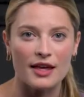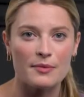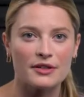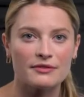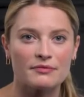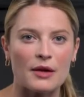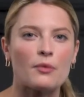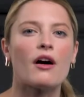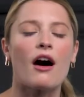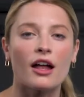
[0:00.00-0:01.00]
label, it
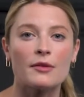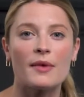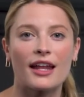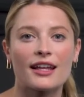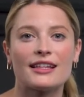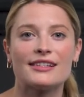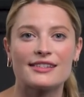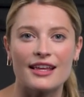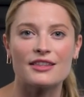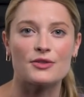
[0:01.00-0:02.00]
will automatically
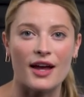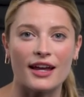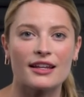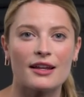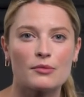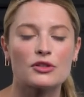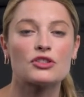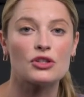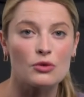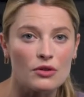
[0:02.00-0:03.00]
send the tracking number
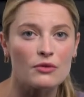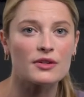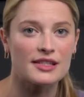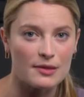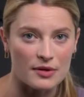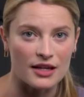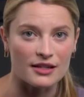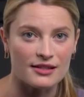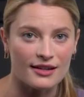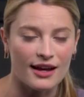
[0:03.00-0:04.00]
to the
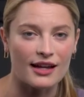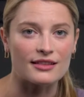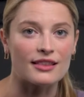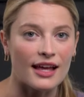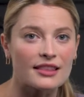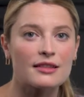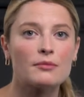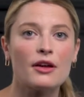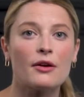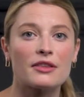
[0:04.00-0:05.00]
recipient, and let them
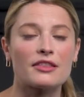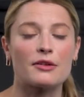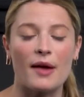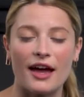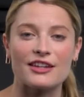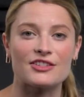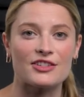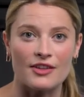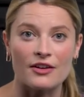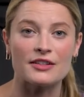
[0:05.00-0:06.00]
know that their package
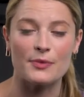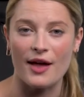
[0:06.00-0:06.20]
is on its